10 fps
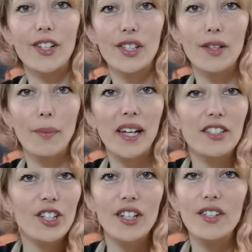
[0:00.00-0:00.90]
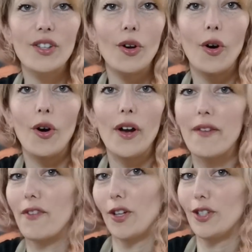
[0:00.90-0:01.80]
us in the pictures, or
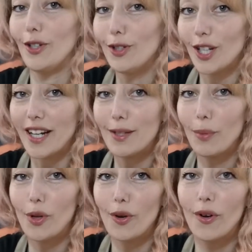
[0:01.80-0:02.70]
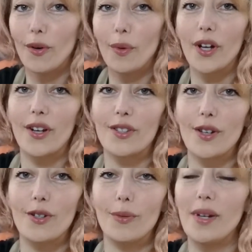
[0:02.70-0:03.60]
if you're too shy to put your work on
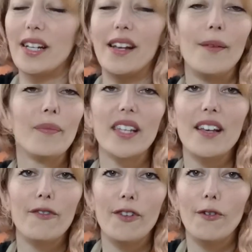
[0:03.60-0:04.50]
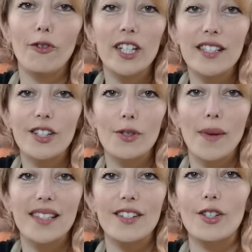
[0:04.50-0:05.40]
social media, feel free to just
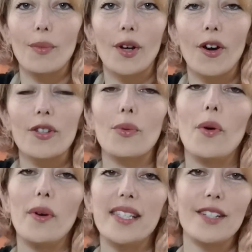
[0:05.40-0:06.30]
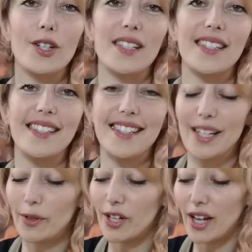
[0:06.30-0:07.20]
message them across. We're always interested to see
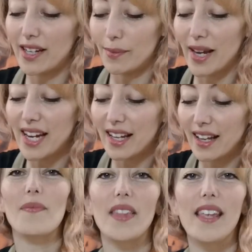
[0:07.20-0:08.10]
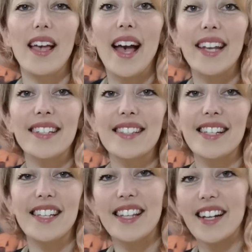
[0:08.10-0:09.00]
what you guys make, and I'll see
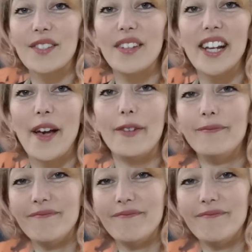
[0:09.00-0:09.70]
you in the next video.